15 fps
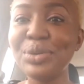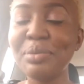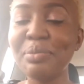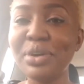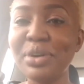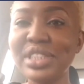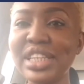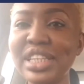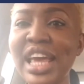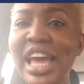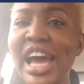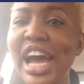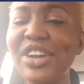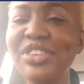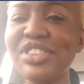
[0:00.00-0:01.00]
in person.
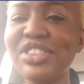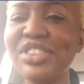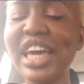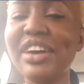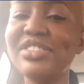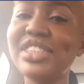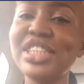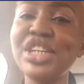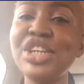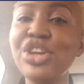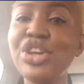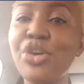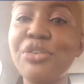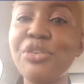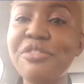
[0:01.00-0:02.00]
I don't think I've seen
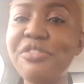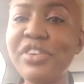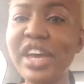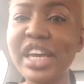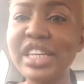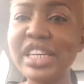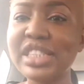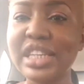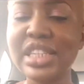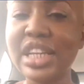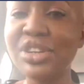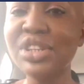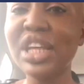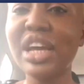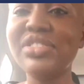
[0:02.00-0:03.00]
your face, and
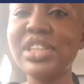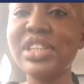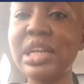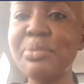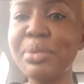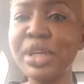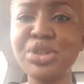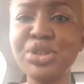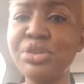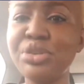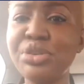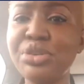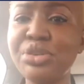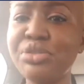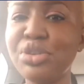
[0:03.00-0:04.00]
I don't think I've seen any picture of
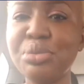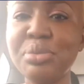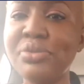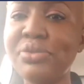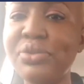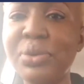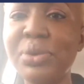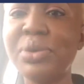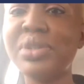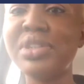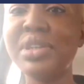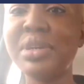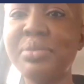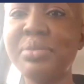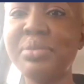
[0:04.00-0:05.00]
you before. So